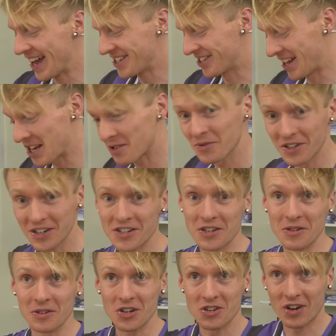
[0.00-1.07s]
So that's what we're gonna
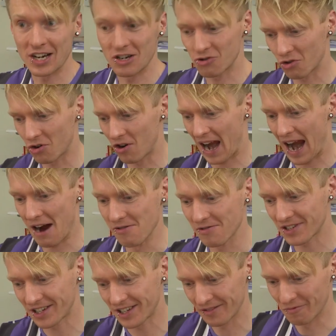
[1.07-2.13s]
do. We're gonna try and draw
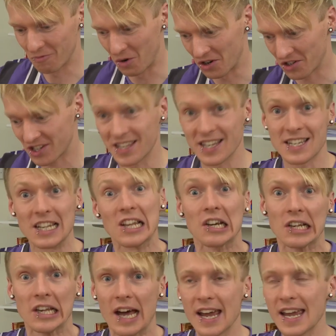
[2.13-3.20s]
out what does this
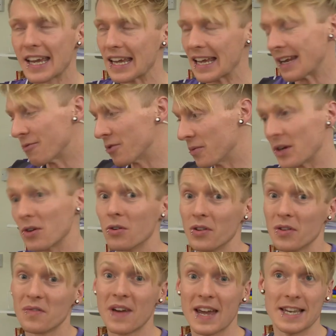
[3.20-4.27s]
look like in what we call
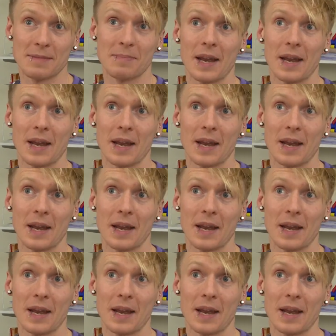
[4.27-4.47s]
the phase